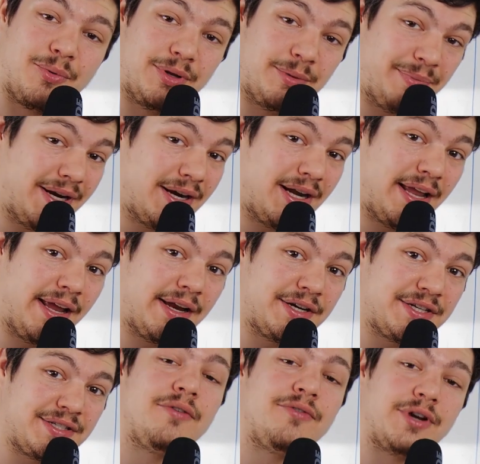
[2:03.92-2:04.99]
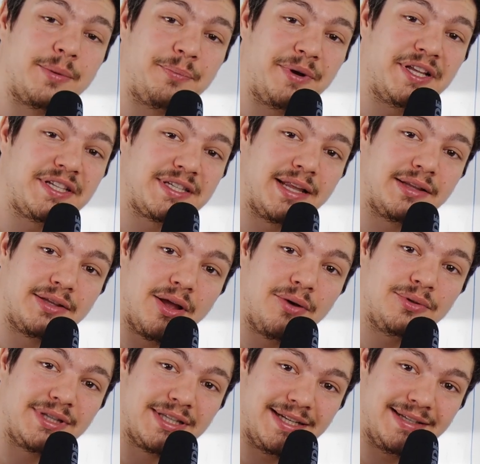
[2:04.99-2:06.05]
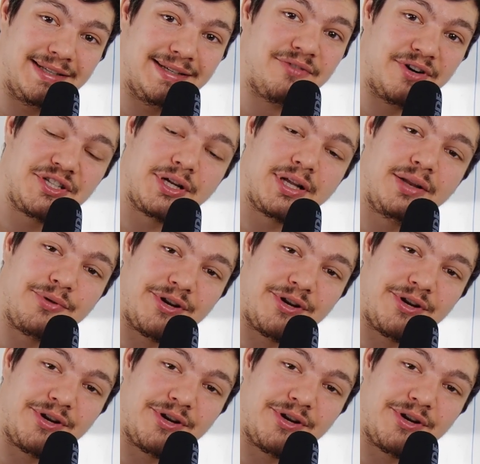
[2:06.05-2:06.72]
with bigger layers for the prints that don't need vertical